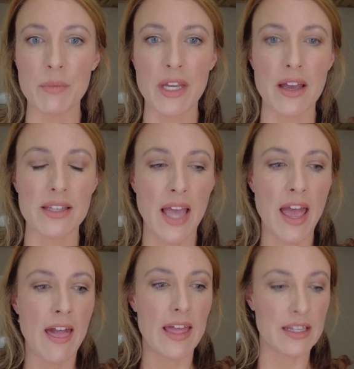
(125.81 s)
Because
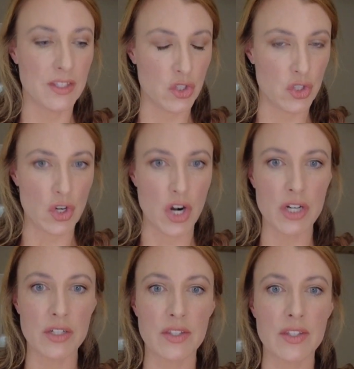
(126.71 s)
it
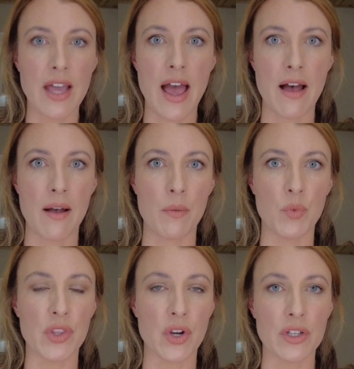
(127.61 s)
starts
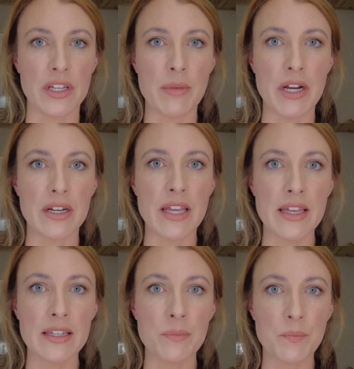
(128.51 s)
with early
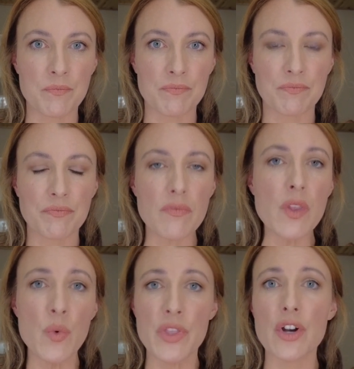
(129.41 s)
American,
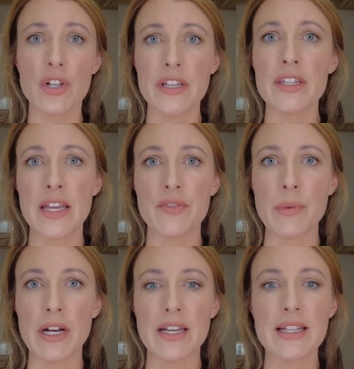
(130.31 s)
with the early and Native
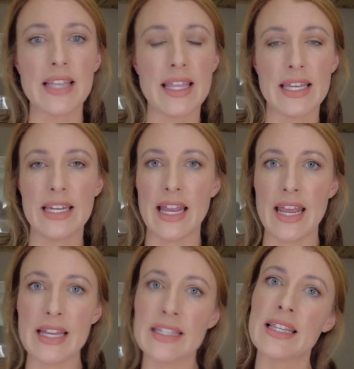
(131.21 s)
Americans, and then it
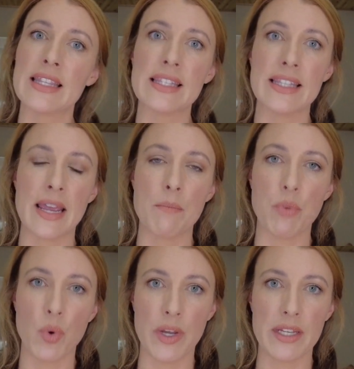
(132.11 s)
ends at the same
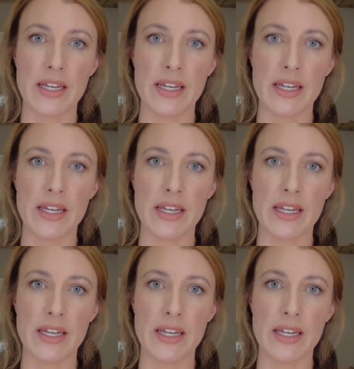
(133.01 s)
point.